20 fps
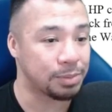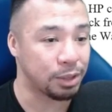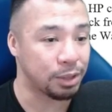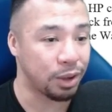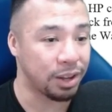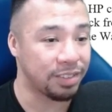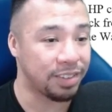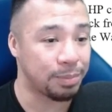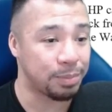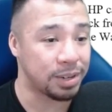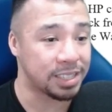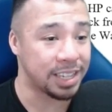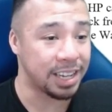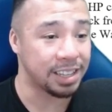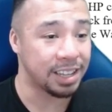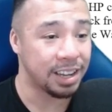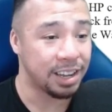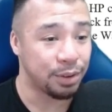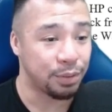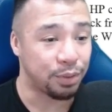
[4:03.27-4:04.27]
by 25%
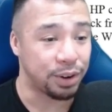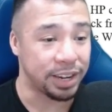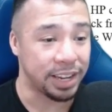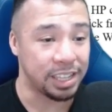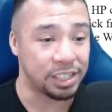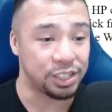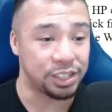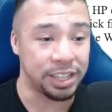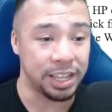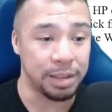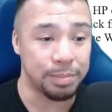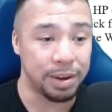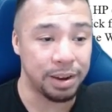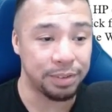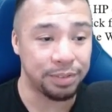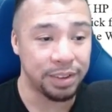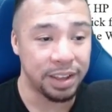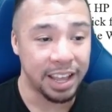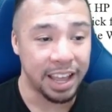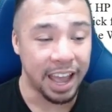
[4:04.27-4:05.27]
for each
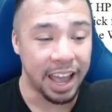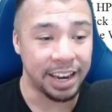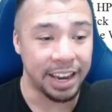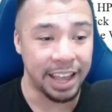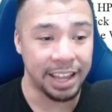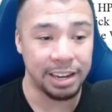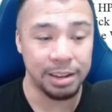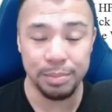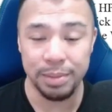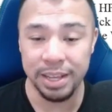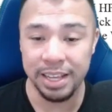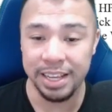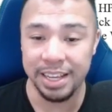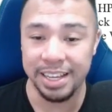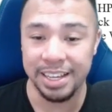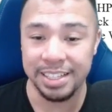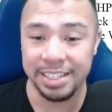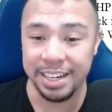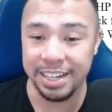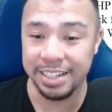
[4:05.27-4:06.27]
debuff an enemy
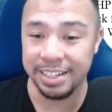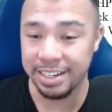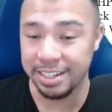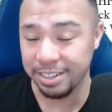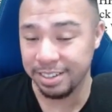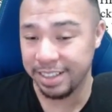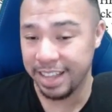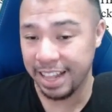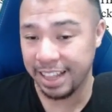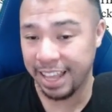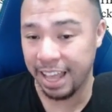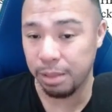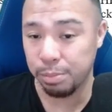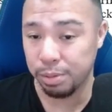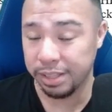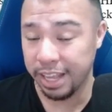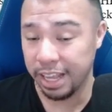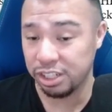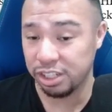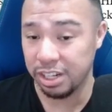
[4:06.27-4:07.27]
is under. So that can
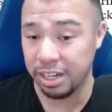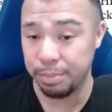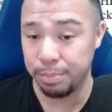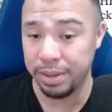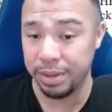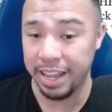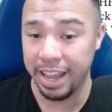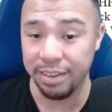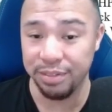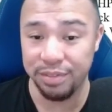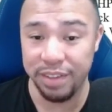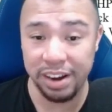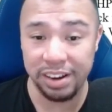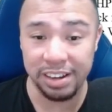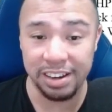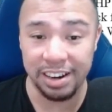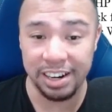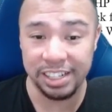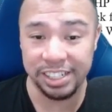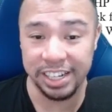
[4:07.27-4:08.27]
potentially be a very
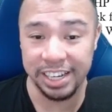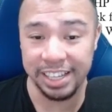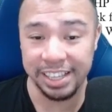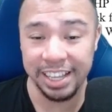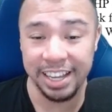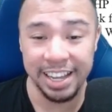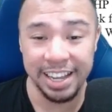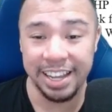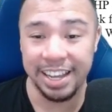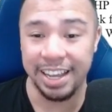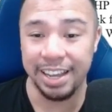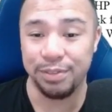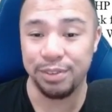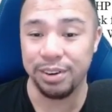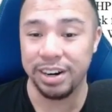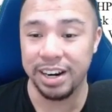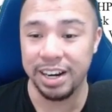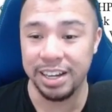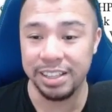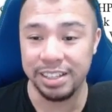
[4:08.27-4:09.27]
large hit if
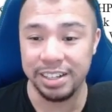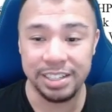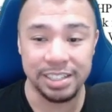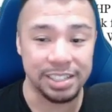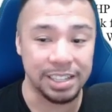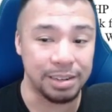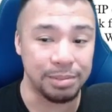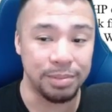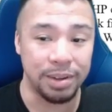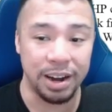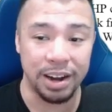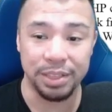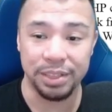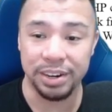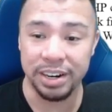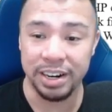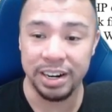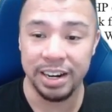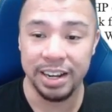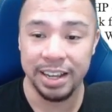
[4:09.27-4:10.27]
you are under some
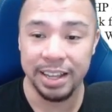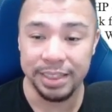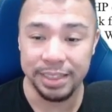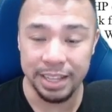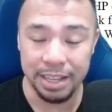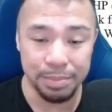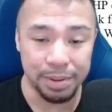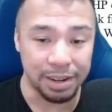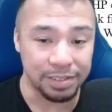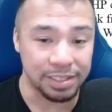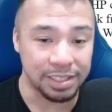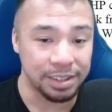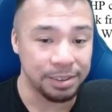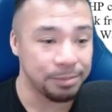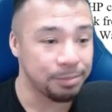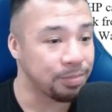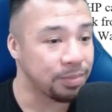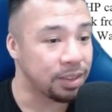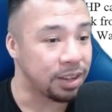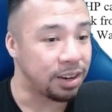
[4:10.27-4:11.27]
other debuffs.
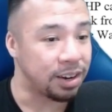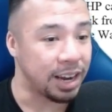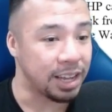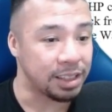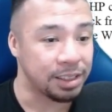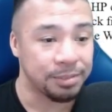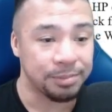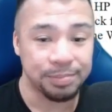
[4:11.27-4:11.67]
All right,